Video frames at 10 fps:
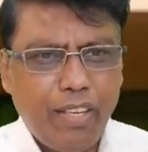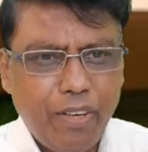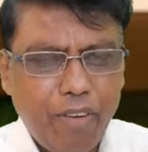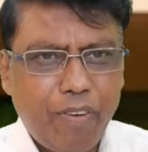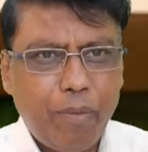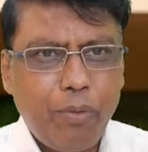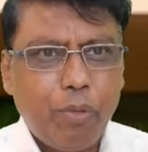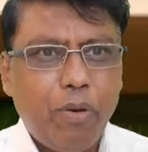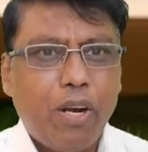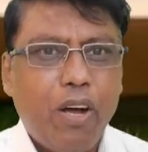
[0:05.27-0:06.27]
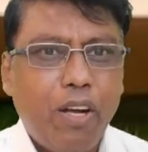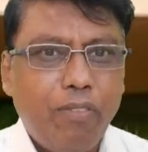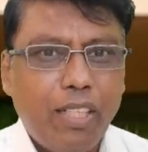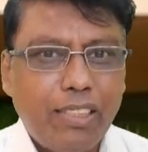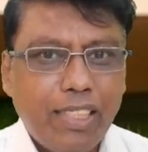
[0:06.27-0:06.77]
You know, from tomorrow
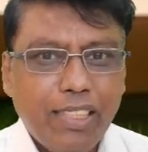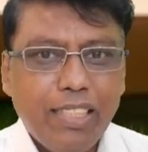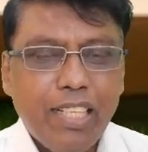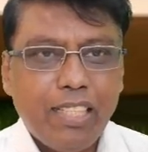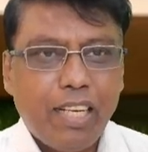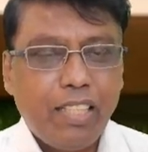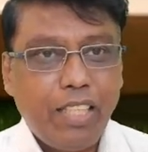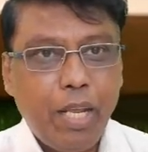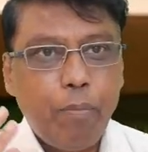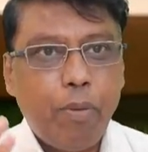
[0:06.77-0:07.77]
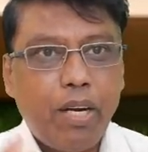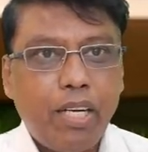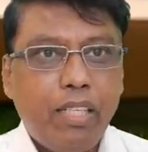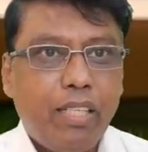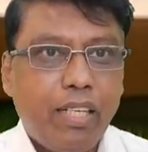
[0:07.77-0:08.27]
onwards, there are three
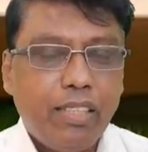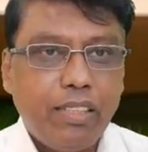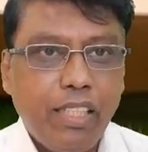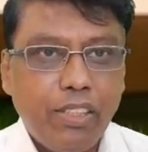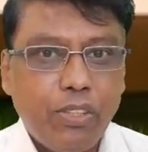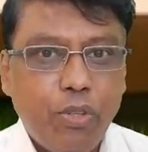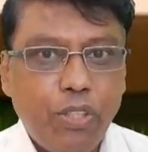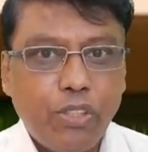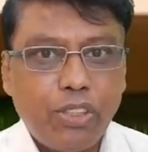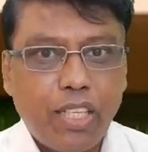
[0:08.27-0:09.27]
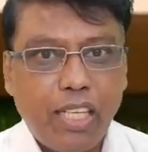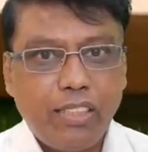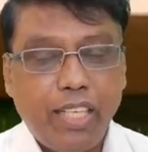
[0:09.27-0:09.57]
important series is going to start.